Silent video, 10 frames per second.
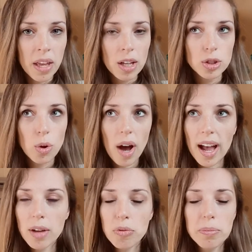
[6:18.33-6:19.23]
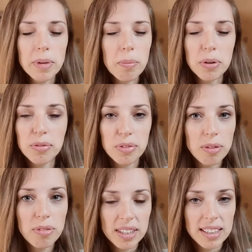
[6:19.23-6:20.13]
So I remember
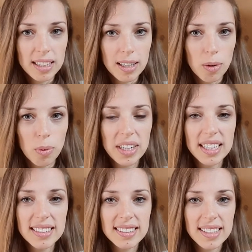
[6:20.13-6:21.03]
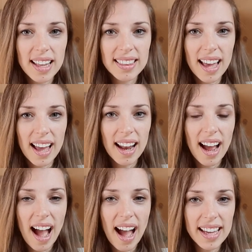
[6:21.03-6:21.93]
vividly when he said that,
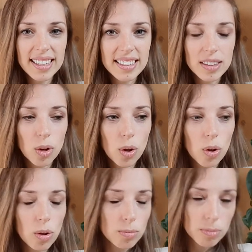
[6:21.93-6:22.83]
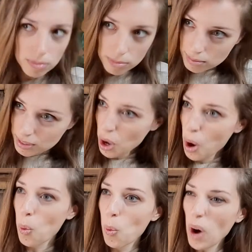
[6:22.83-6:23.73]
I did the whole,
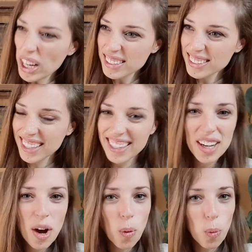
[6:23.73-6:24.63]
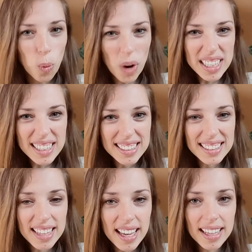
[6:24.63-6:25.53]
what? What is he
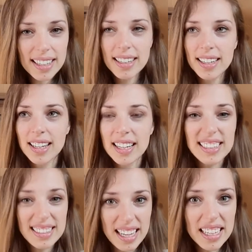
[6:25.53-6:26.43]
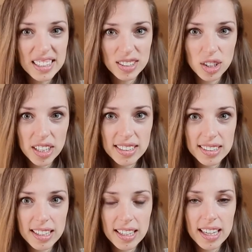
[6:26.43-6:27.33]
saying? Is he saying he's good at
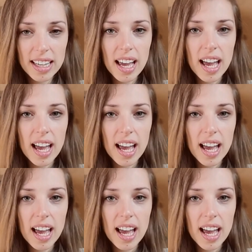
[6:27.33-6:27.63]
skiing?